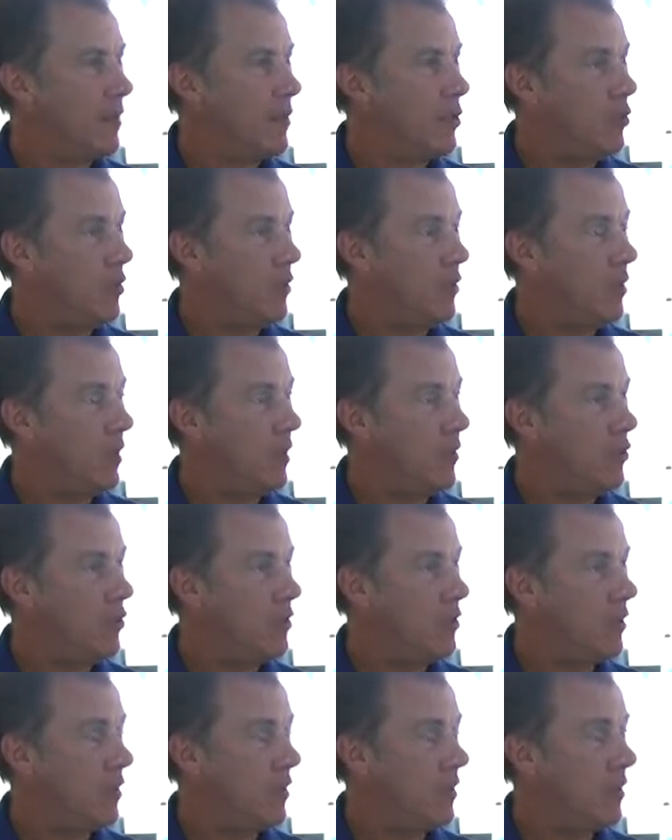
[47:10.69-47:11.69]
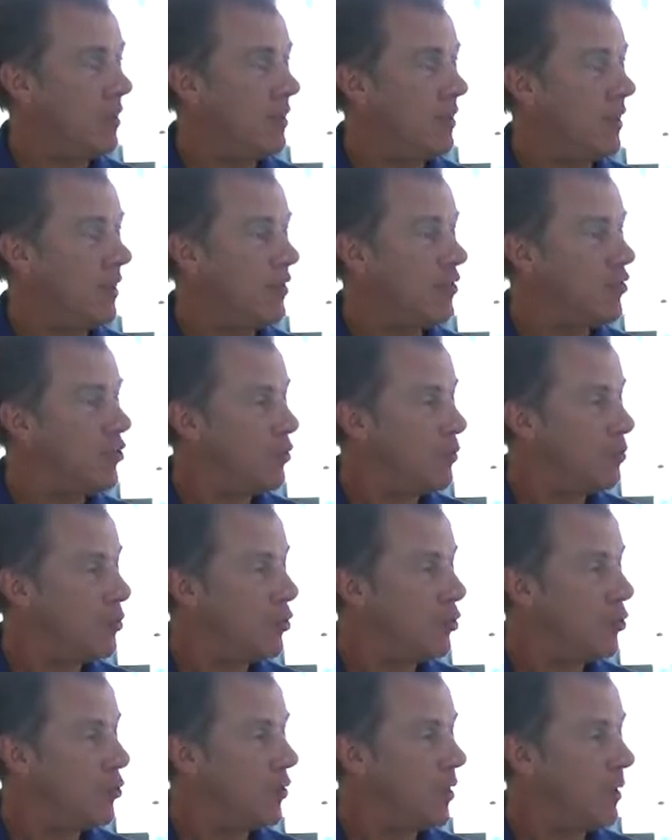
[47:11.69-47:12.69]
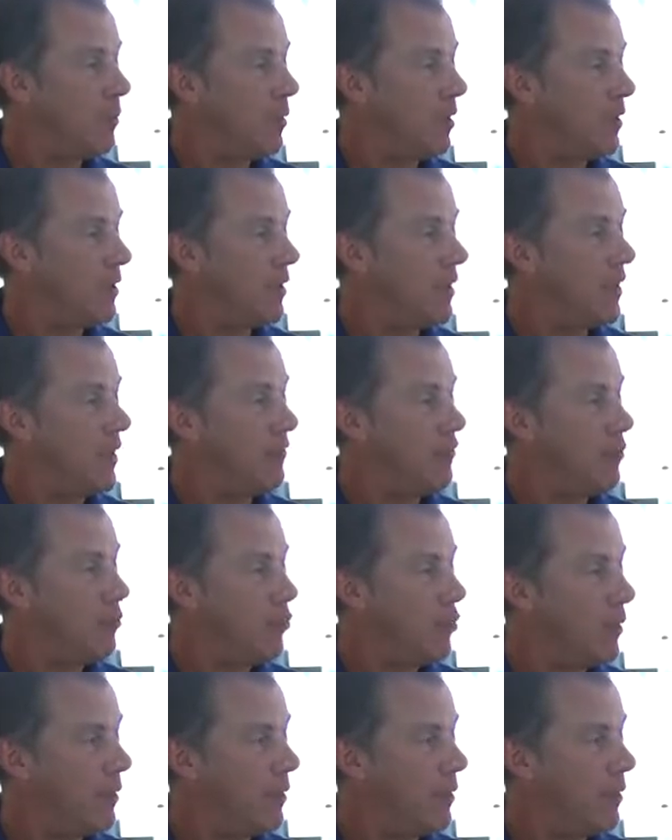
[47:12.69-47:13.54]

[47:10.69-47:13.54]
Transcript: you and you saw the intentional programming to have him